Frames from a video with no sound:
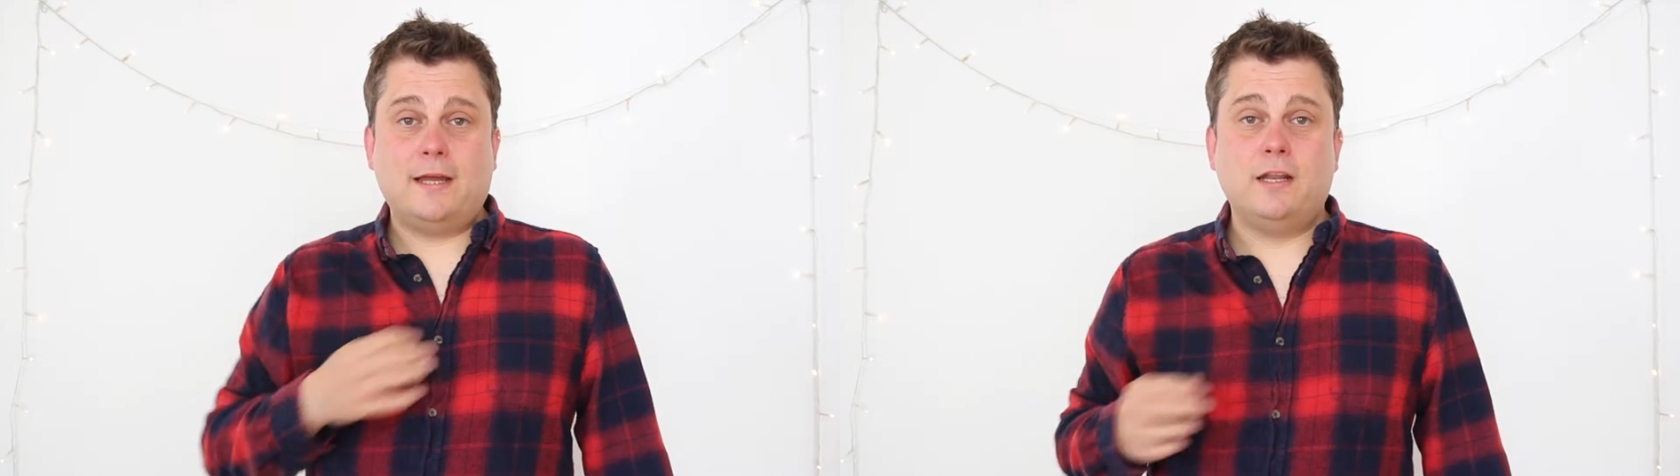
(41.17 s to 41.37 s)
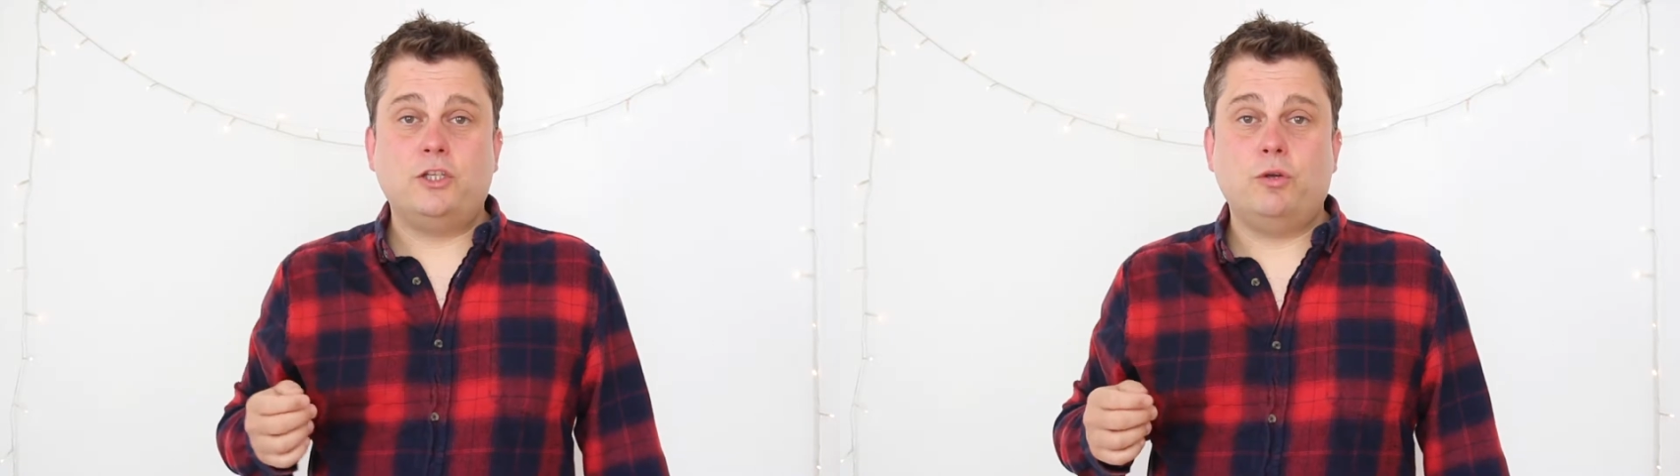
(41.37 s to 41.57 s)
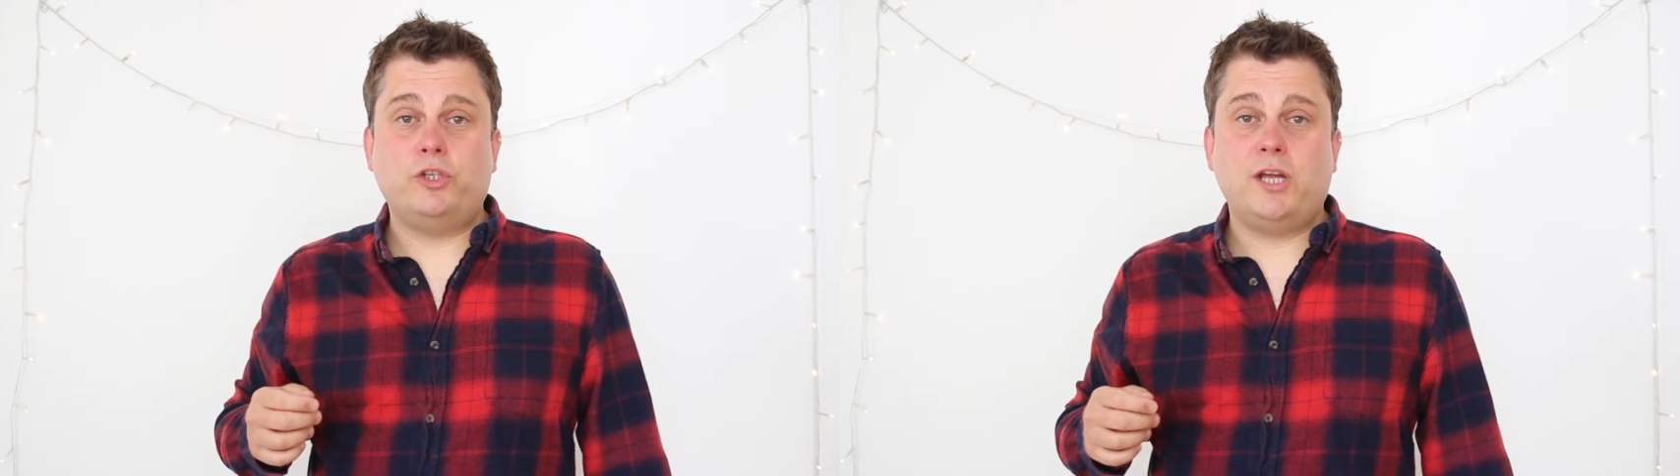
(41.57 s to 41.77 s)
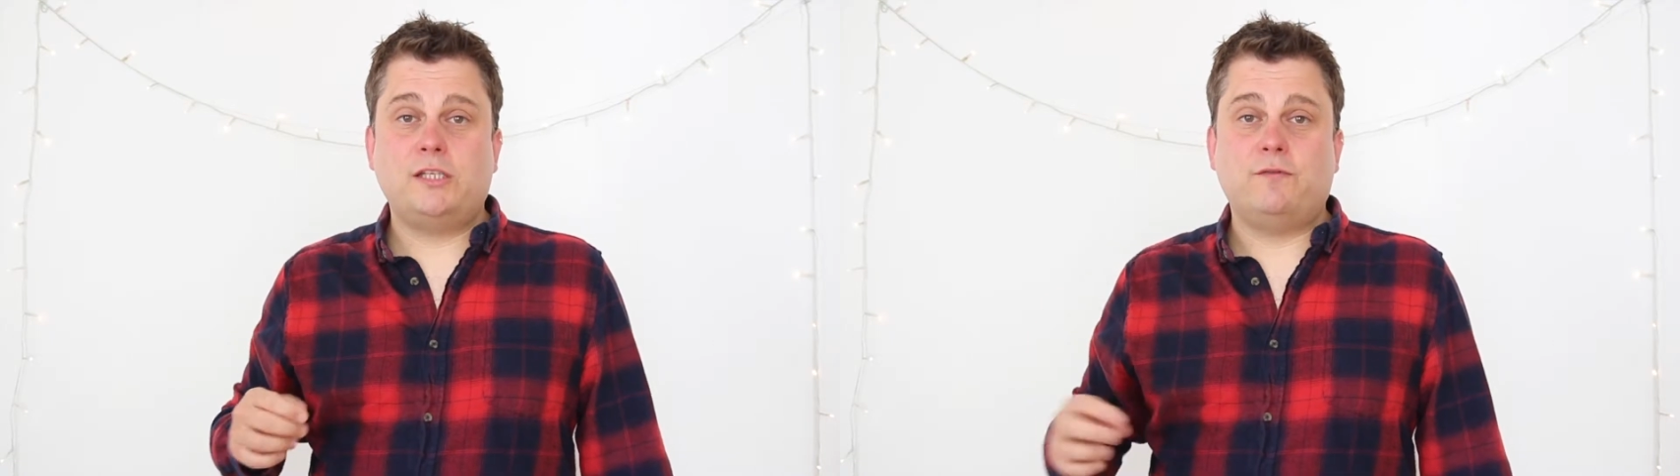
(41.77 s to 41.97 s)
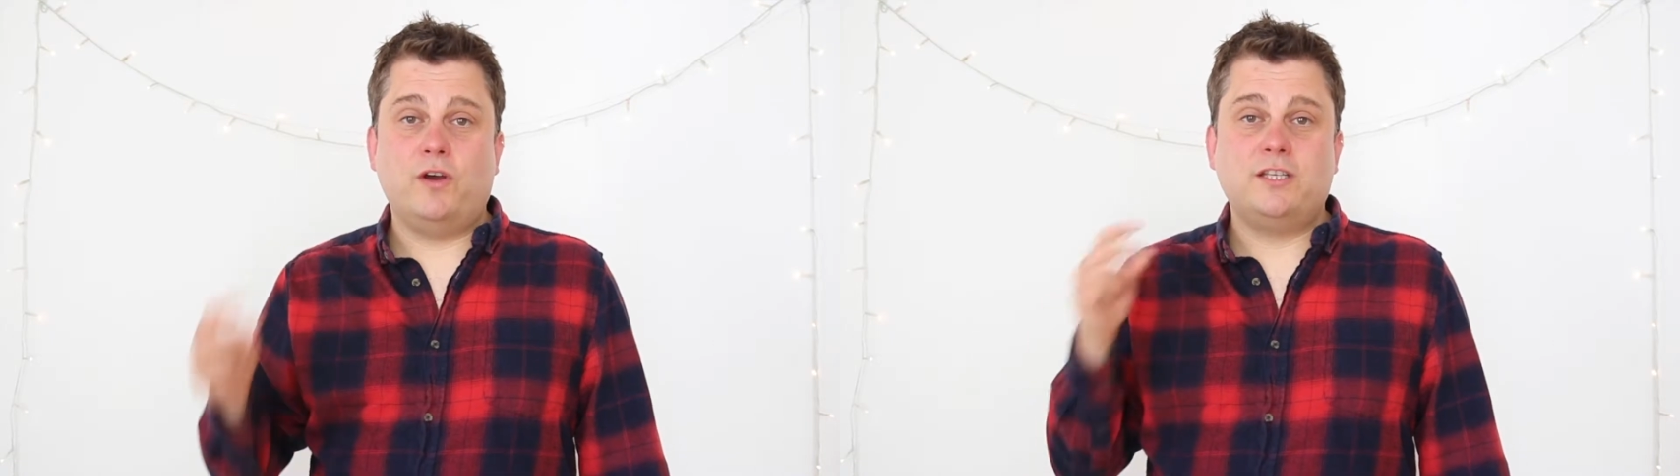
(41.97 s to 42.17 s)
down into your
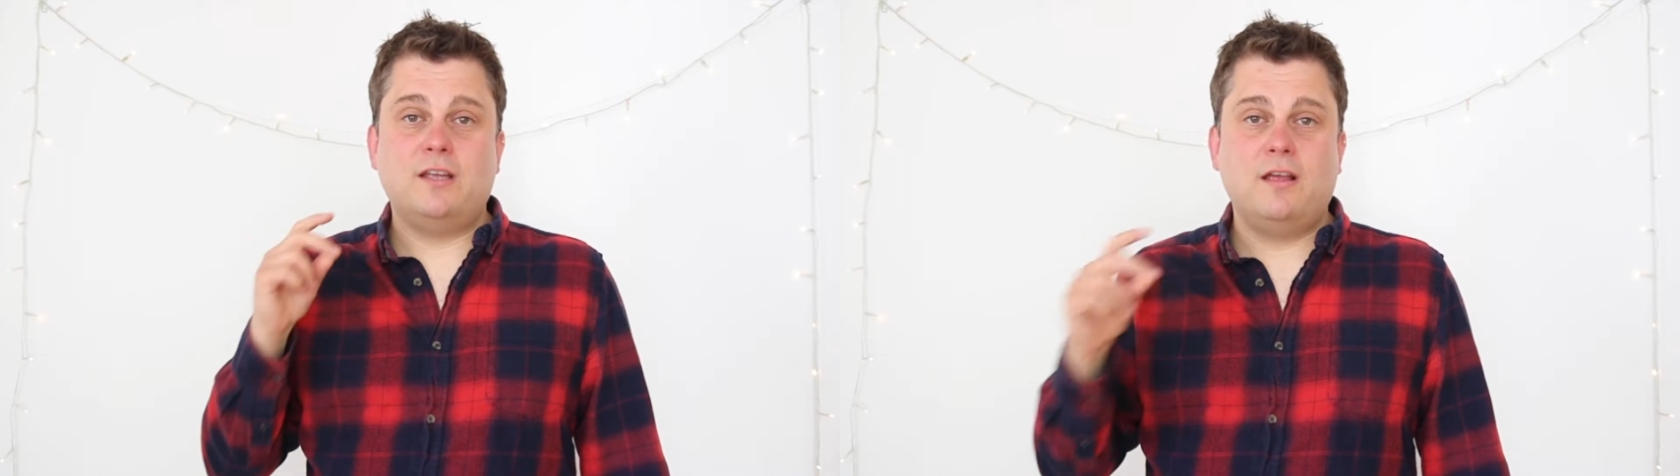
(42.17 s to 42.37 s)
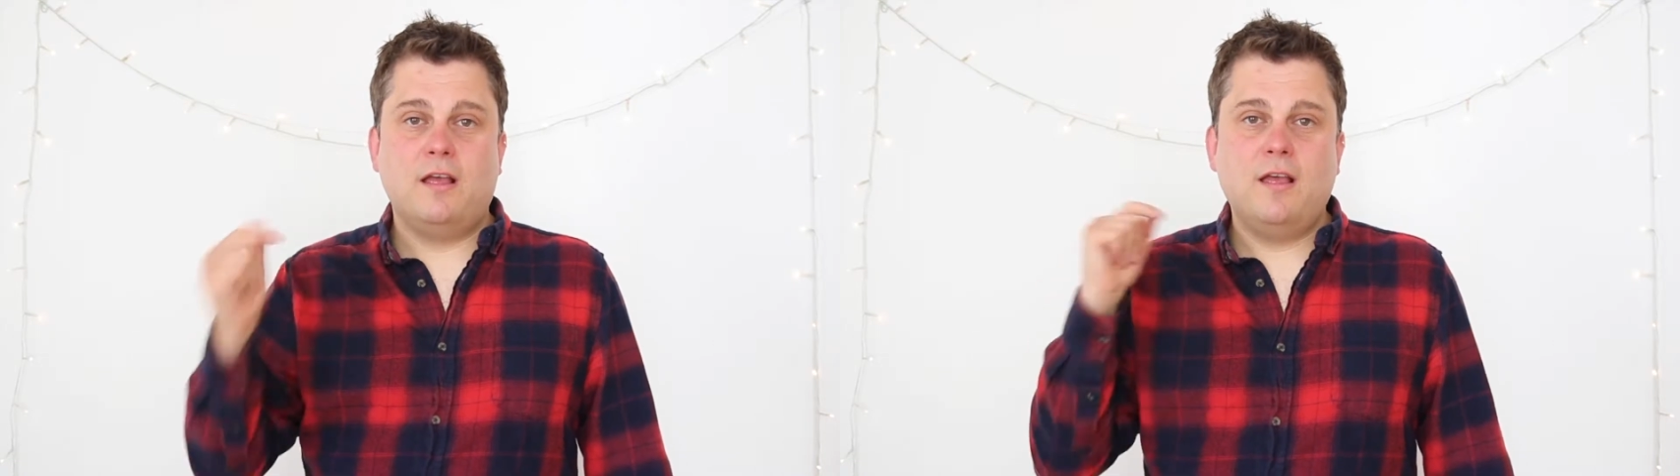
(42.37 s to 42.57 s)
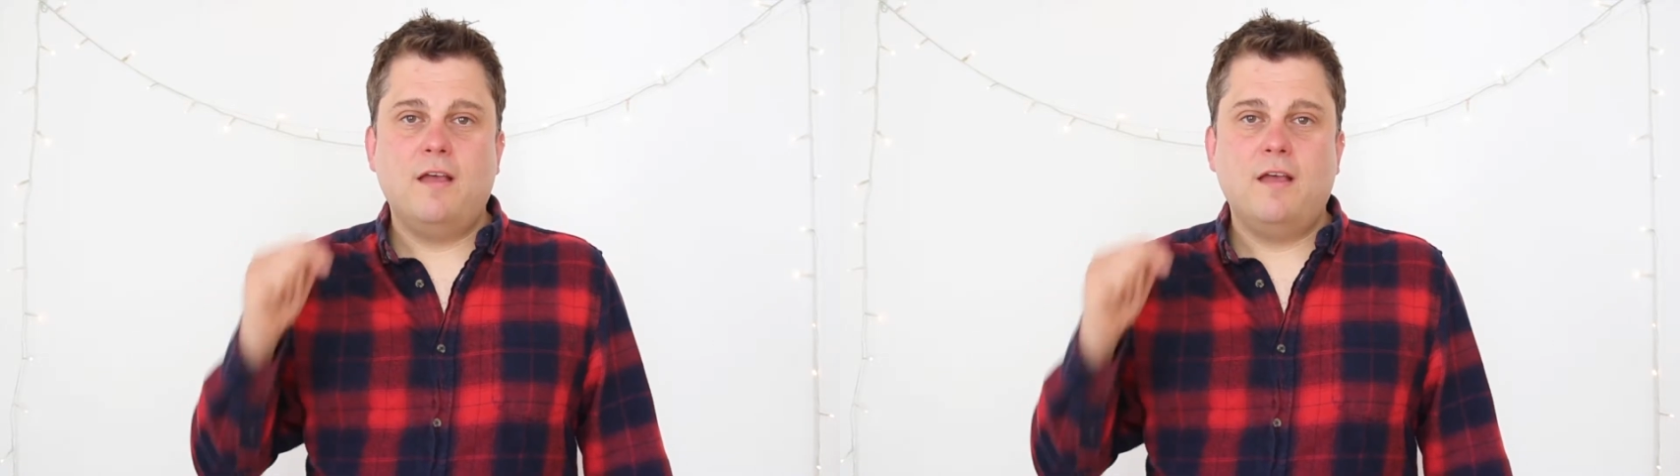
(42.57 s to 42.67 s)
chest voice